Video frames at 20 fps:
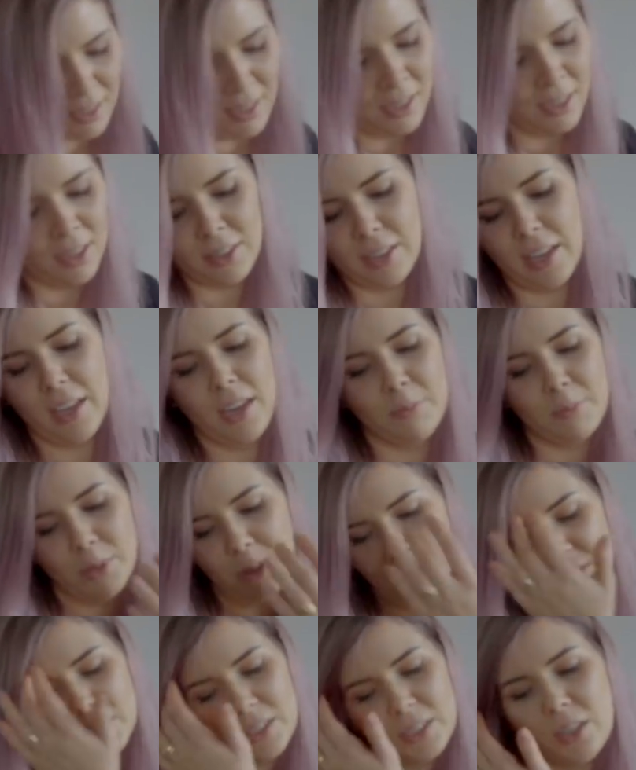Okay, I'm
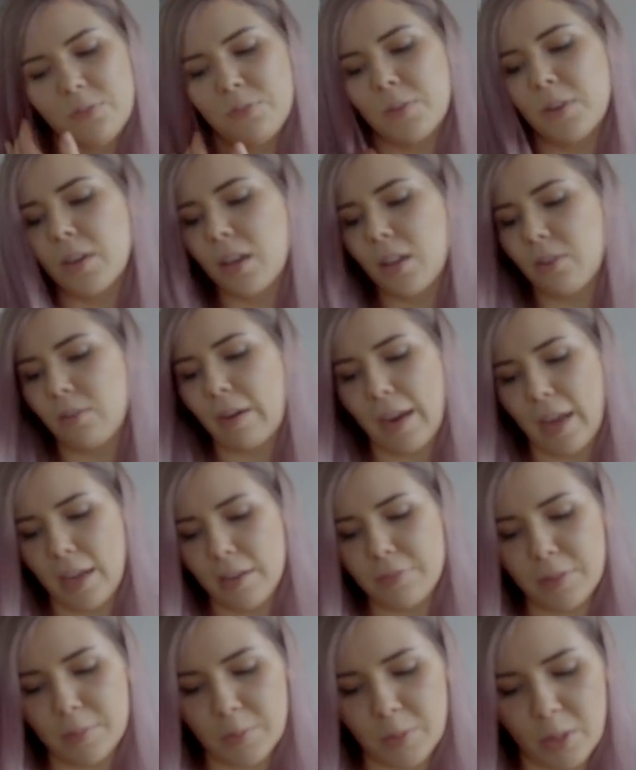going to go for a lower
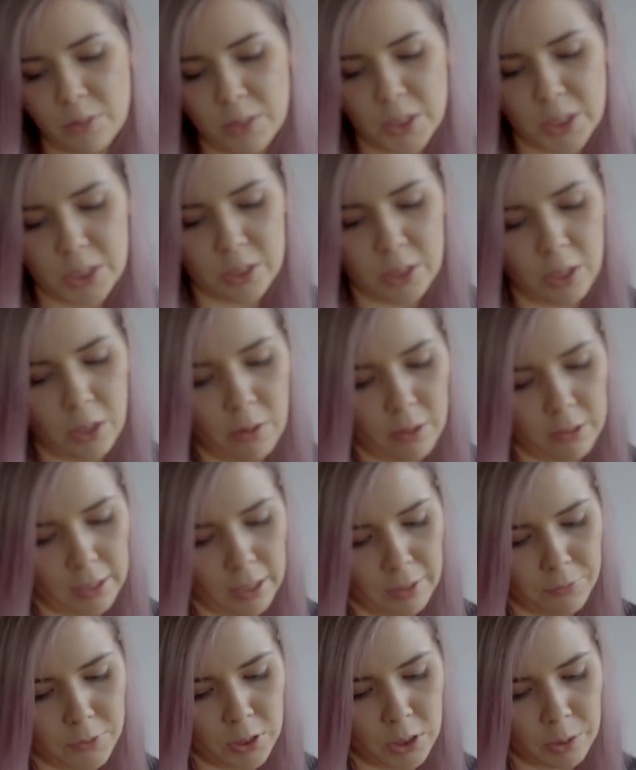F. I'm going to go on
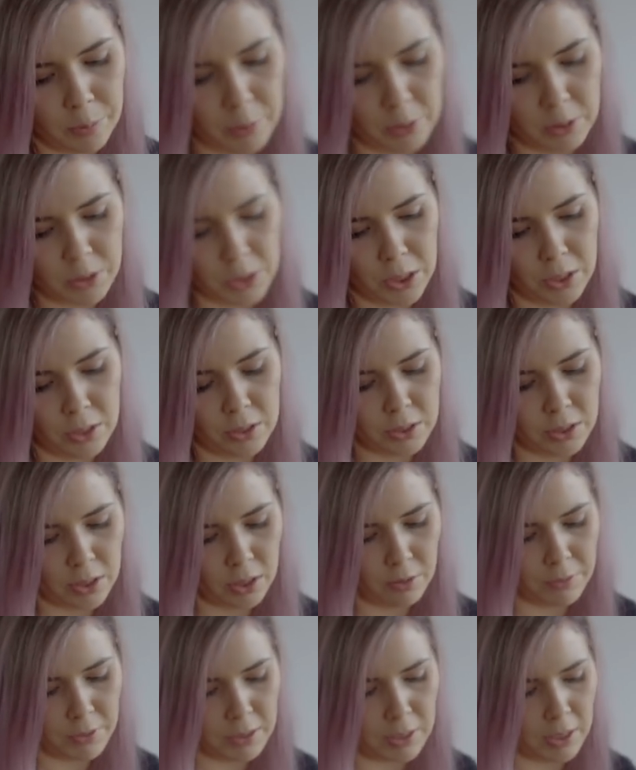F2.0,
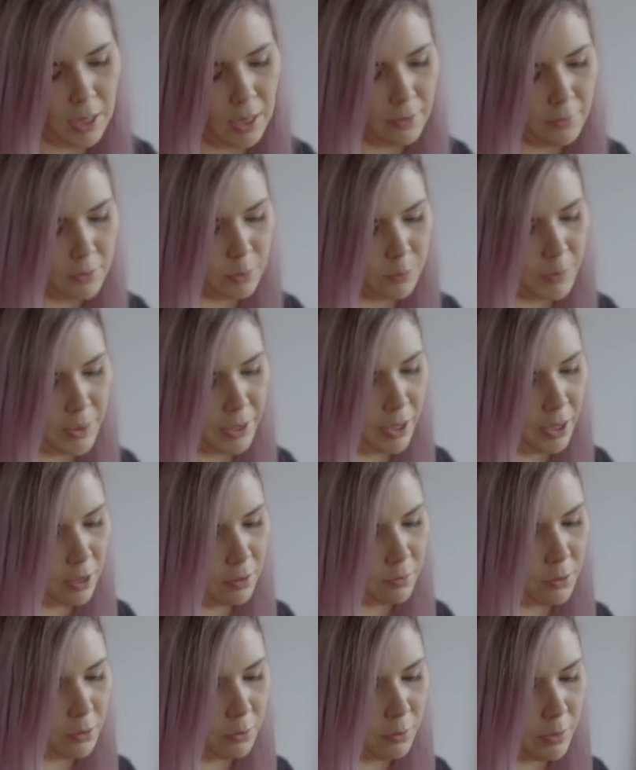so obviously I have to be
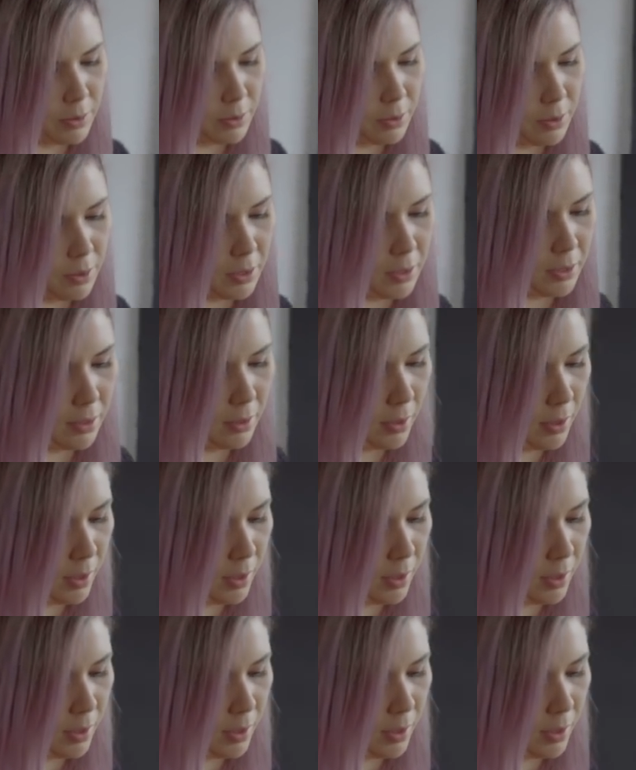careful with the